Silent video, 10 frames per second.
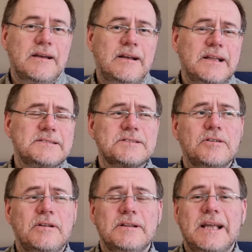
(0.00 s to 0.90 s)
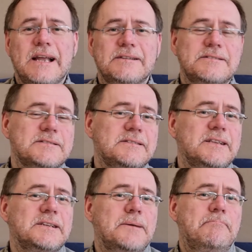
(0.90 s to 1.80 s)
Now, let's call that
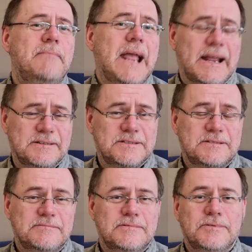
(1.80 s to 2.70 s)
the demand,